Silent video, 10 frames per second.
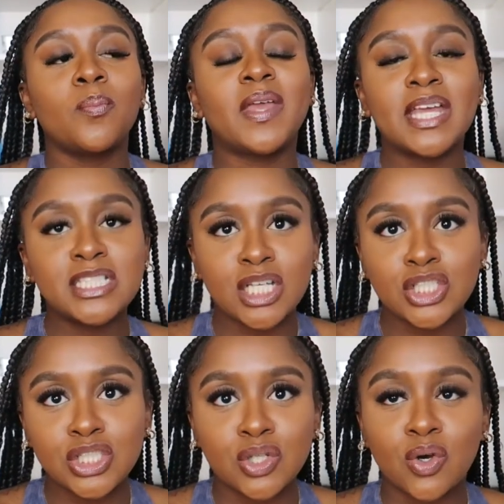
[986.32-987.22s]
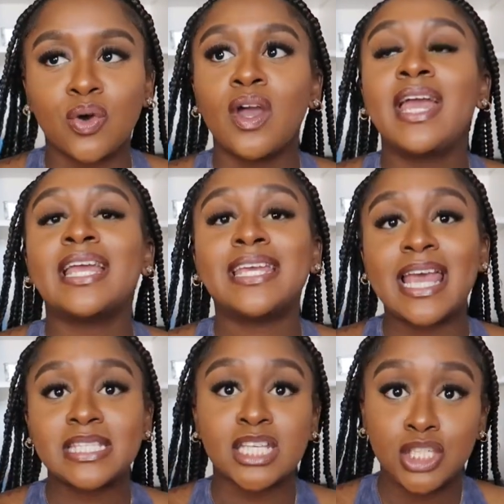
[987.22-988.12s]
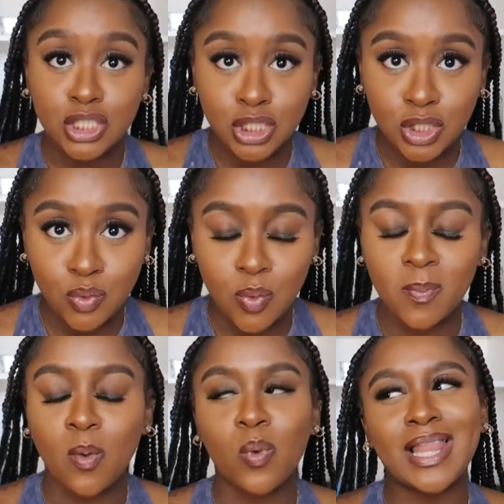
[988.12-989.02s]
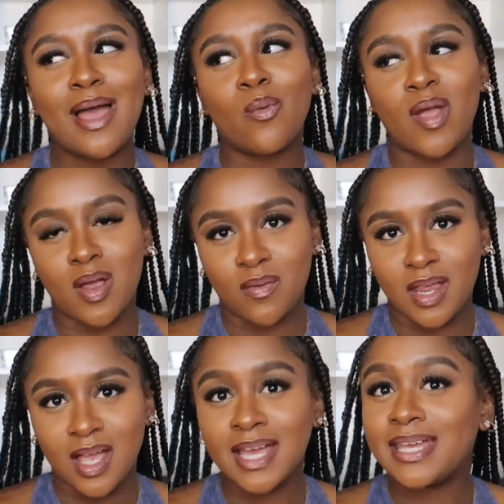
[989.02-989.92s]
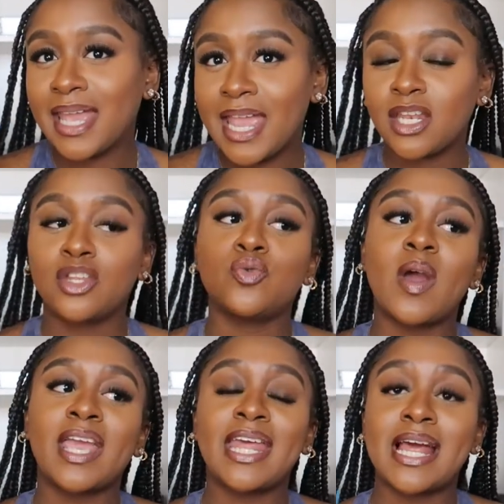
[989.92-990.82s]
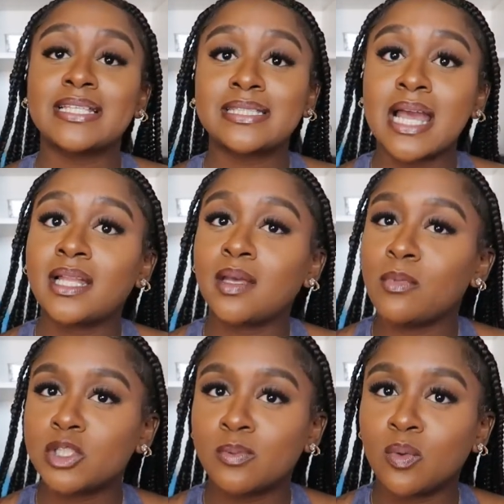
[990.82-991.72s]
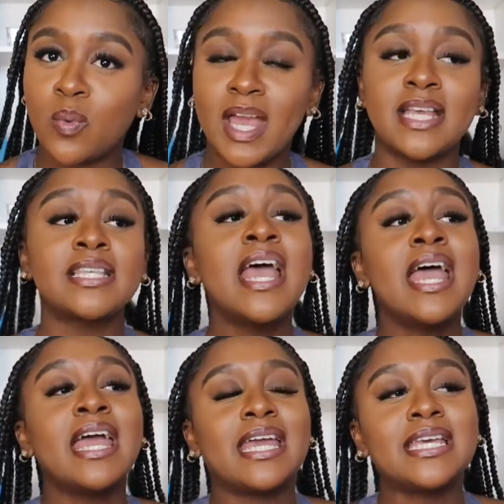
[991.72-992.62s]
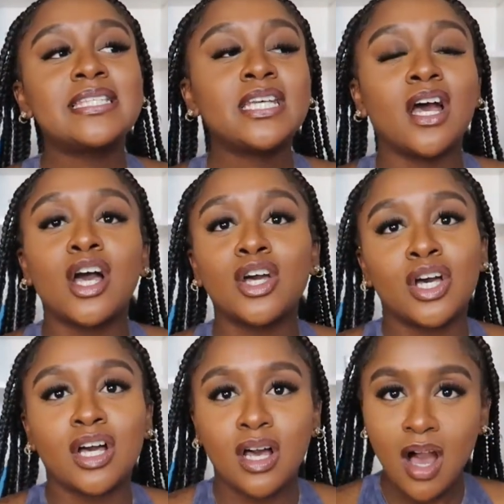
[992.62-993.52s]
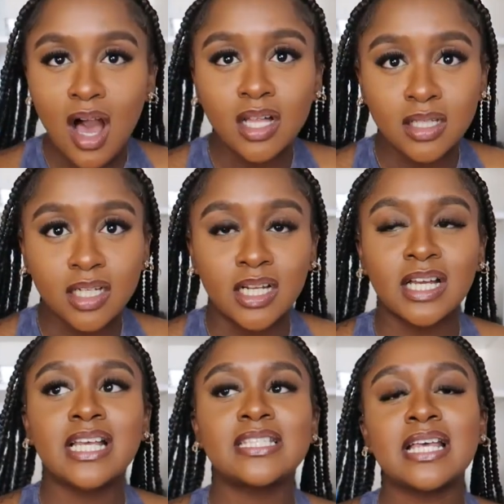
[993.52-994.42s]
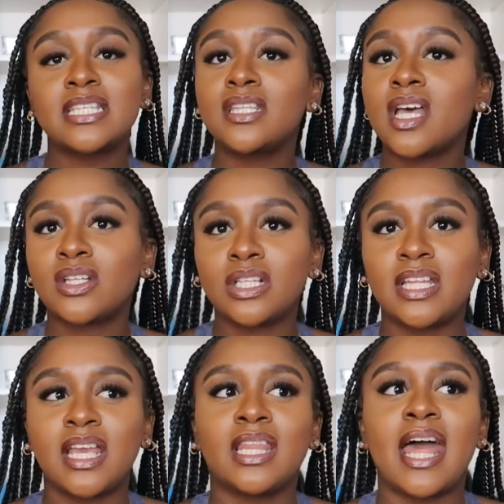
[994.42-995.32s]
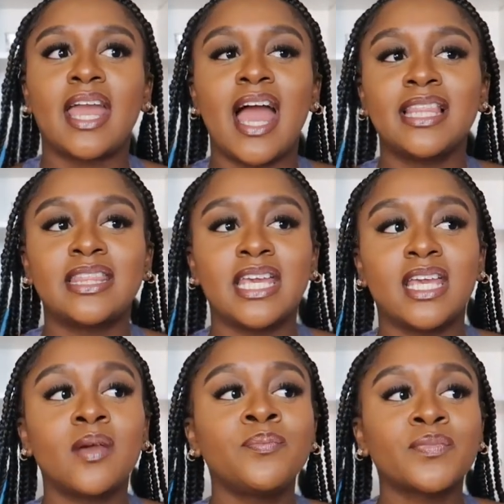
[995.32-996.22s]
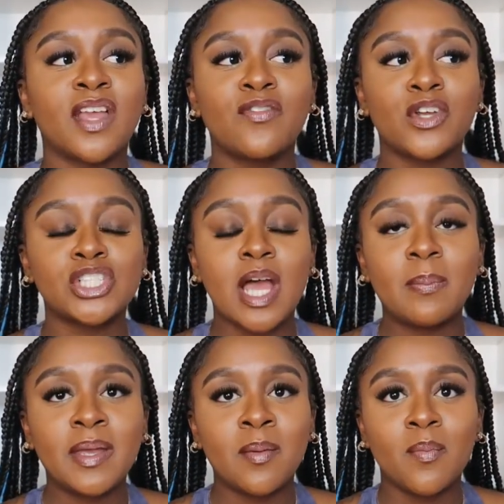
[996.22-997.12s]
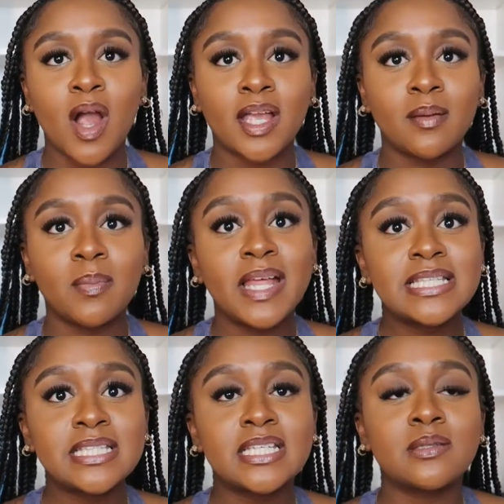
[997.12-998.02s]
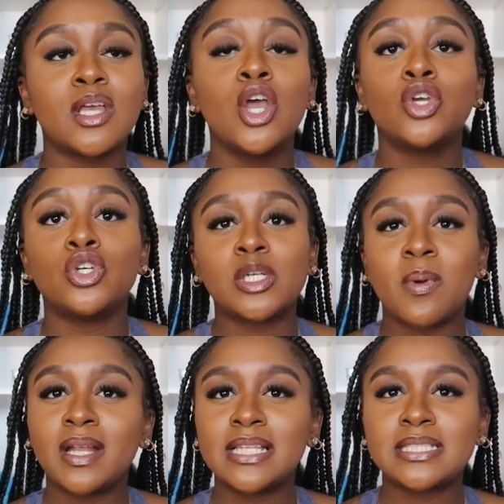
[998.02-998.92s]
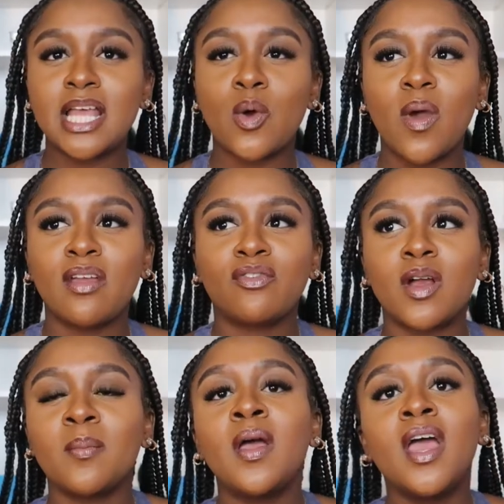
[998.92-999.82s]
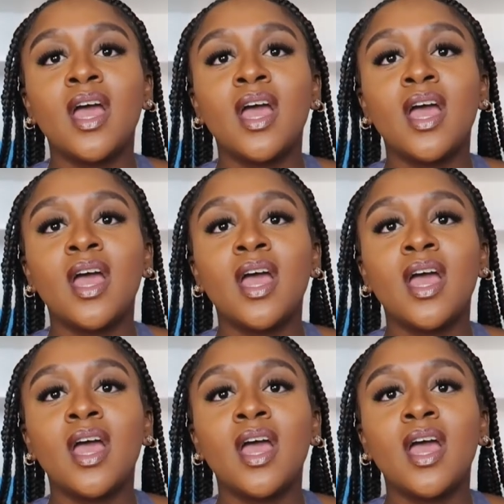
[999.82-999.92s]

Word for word: be intentional Yes, it's cute, but will I wear it? Again, do I can I style it multiple ways? Is it a good color? Cause that's another thing. Like I think if you're shopping in bargain places, you should probably stay away from